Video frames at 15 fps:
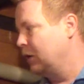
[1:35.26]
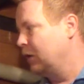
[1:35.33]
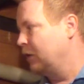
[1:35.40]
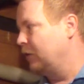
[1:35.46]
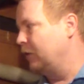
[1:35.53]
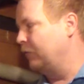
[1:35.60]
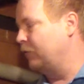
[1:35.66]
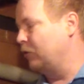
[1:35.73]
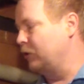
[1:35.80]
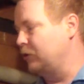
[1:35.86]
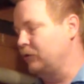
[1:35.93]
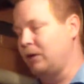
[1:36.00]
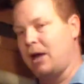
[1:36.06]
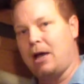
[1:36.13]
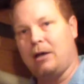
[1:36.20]
Therefore, you
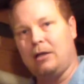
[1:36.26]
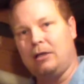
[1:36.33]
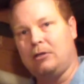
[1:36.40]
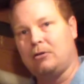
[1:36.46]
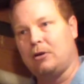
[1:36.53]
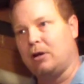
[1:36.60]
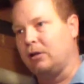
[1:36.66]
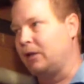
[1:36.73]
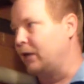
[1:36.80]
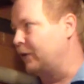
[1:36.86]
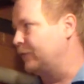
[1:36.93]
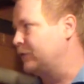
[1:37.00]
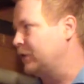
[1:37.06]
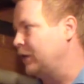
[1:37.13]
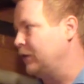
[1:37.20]
do not need direct line
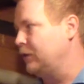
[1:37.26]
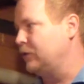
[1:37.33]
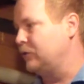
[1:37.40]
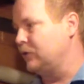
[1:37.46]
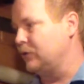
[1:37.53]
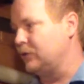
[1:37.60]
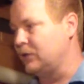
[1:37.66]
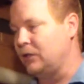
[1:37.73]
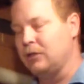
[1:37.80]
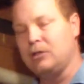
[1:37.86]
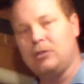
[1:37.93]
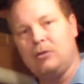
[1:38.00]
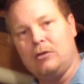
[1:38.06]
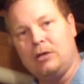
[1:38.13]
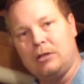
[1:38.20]
of sight. As you can see,
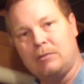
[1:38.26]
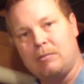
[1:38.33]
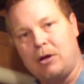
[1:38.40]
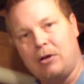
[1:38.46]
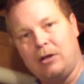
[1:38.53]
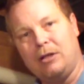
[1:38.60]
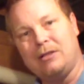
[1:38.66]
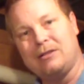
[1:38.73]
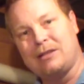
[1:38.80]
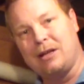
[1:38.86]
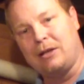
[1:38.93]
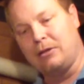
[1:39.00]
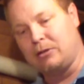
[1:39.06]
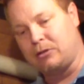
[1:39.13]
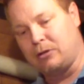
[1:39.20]
this unit is mounted
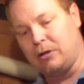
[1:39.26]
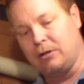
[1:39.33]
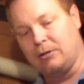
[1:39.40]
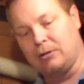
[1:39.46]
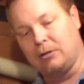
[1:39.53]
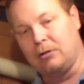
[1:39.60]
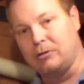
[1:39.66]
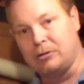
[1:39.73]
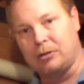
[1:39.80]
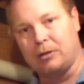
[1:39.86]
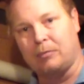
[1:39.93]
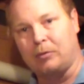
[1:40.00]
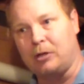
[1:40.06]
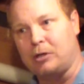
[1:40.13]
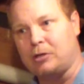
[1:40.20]
inside the trailer, close to the
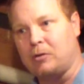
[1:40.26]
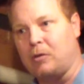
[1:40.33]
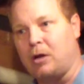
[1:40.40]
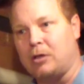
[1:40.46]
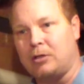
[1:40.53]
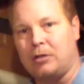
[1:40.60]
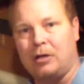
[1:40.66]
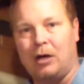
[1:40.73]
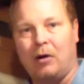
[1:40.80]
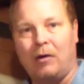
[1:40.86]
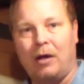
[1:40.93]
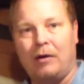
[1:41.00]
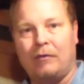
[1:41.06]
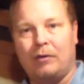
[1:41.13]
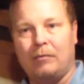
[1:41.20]
pressure washer.
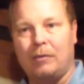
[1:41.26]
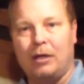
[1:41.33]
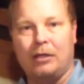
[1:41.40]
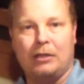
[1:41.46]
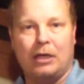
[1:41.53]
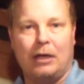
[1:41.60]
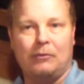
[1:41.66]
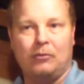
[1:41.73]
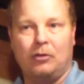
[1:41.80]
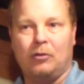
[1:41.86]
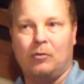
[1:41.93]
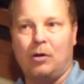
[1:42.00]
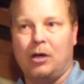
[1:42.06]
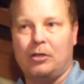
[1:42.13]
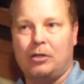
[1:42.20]
However, many times when you're
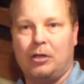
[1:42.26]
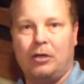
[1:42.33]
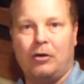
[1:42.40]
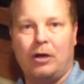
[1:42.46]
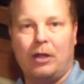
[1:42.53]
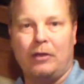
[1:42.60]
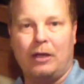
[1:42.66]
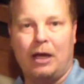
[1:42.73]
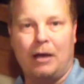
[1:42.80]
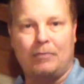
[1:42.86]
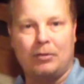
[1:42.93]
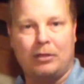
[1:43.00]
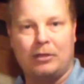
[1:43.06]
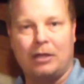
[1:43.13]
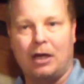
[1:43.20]
washing, you're on the
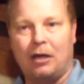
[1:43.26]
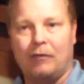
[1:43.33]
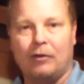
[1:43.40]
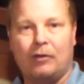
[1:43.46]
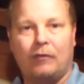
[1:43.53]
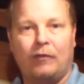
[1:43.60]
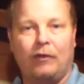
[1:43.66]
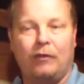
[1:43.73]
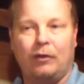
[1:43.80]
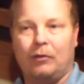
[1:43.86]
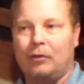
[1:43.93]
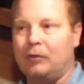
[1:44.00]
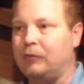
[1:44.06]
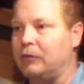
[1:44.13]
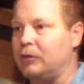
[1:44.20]
opposite side of a
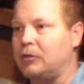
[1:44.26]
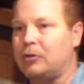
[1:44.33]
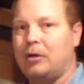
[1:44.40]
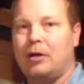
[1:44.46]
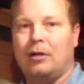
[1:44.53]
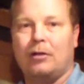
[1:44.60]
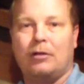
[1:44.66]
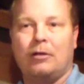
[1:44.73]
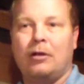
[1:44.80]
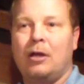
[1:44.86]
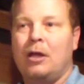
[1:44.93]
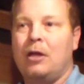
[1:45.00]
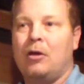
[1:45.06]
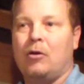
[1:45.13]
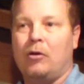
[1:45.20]
53-foot trailer,
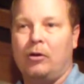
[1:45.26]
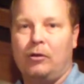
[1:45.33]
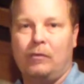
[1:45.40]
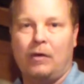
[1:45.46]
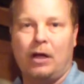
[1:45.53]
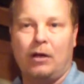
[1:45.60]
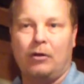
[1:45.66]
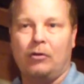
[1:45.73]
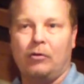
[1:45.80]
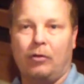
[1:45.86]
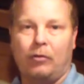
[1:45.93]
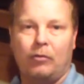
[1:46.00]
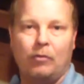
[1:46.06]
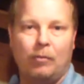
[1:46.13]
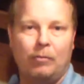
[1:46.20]
or you've got to go
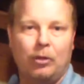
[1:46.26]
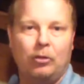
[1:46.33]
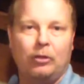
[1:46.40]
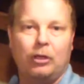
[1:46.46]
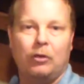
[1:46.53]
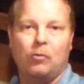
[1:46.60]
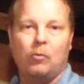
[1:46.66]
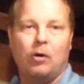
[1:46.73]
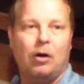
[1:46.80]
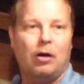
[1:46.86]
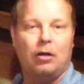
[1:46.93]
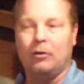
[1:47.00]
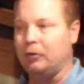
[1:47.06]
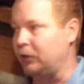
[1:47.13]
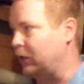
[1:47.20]
through a building
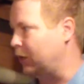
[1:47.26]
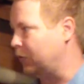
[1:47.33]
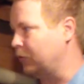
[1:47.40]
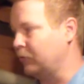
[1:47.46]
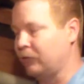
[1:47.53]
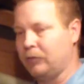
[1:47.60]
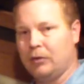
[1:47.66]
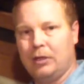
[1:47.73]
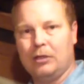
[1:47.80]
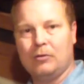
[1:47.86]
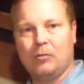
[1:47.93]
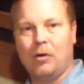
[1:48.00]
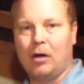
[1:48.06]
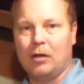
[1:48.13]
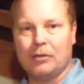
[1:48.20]
wall, or you got to go through these
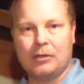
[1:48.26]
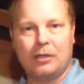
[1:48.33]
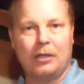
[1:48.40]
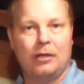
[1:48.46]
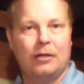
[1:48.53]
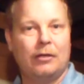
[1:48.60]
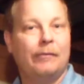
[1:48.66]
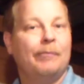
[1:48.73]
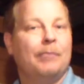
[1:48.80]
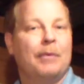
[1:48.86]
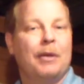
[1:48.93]
walls here.